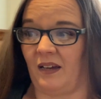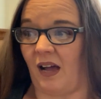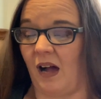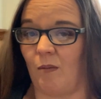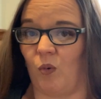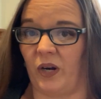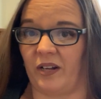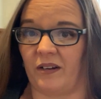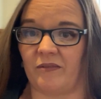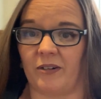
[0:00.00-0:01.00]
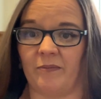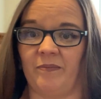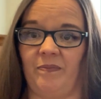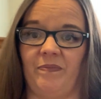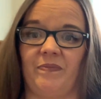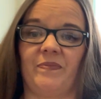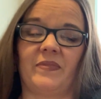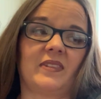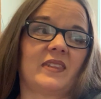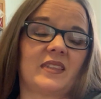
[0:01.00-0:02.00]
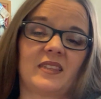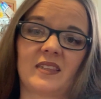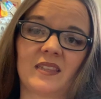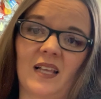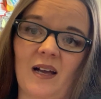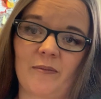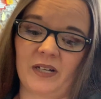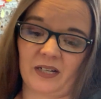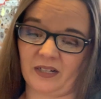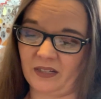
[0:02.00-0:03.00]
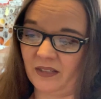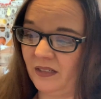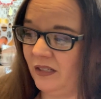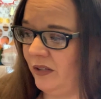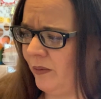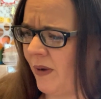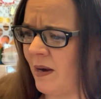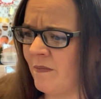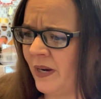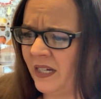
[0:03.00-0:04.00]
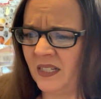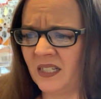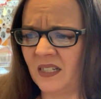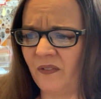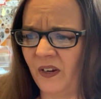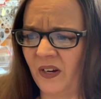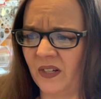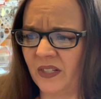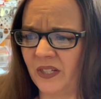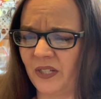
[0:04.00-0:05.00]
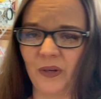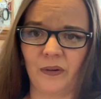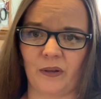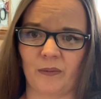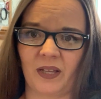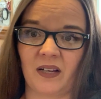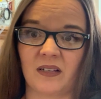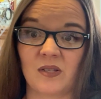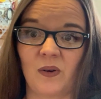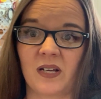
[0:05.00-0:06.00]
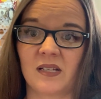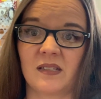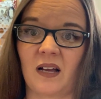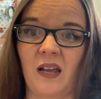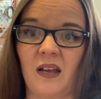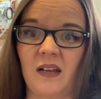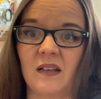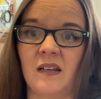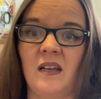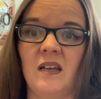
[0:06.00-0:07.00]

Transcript: I'm one of them. I'm gonna do my best to figure out this YouTube thing as quick as I can